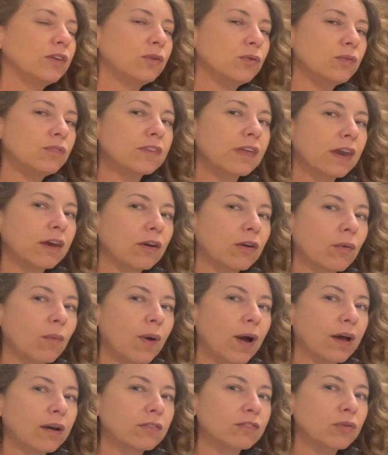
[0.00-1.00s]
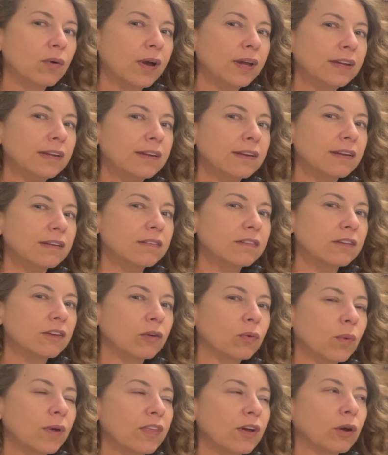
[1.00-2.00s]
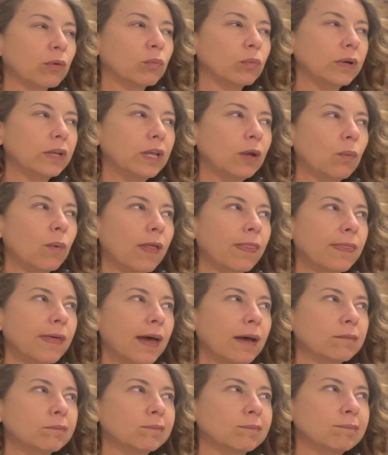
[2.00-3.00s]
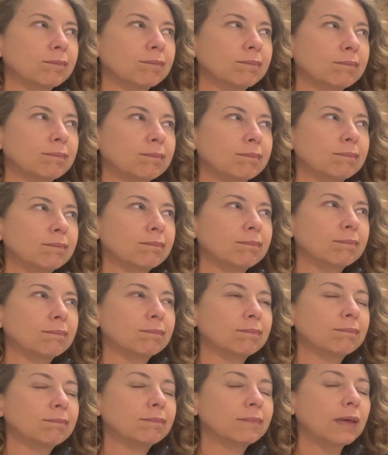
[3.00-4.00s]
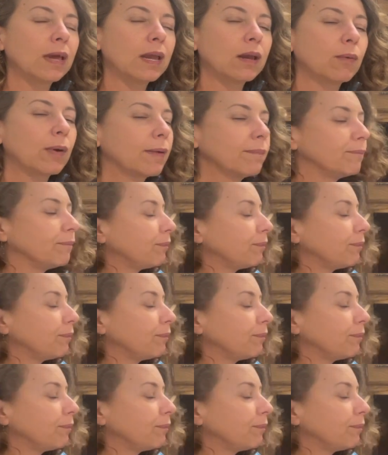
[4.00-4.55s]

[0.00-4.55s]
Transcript: used that in a while, so I need to consider whether I really want that. Anyway,